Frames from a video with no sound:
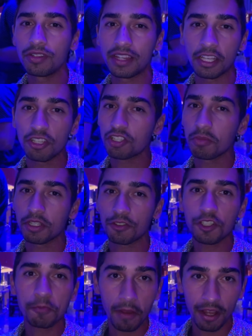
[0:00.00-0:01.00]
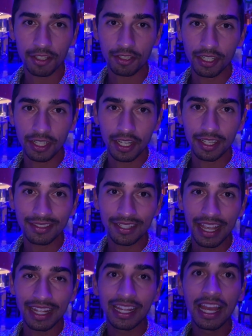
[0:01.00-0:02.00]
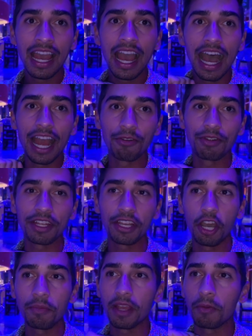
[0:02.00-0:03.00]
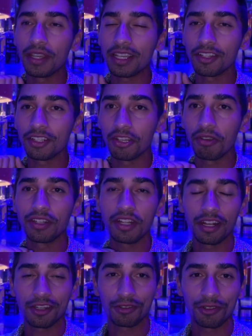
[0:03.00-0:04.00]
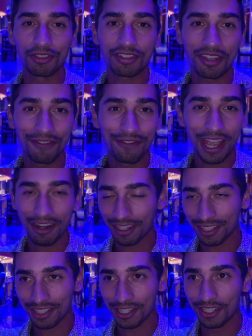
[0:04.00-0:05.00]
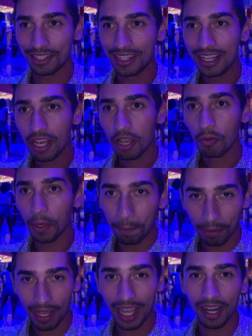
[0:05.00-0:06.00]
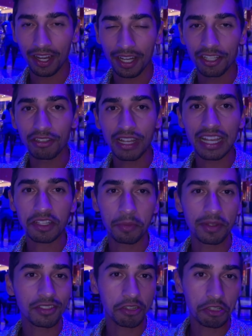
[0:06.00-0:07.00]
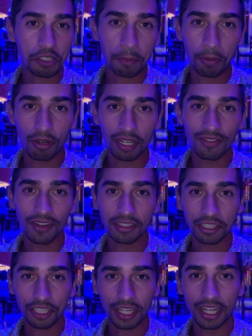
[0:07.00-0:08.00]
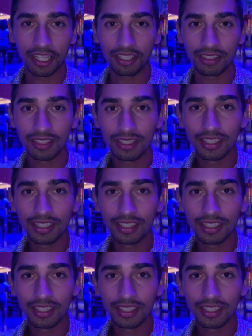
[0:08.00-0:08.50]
Thank you so much for sponsoring this. And I really hope that we can do another cruise very soon. We plan on it. You guys have been so supportive on the channel.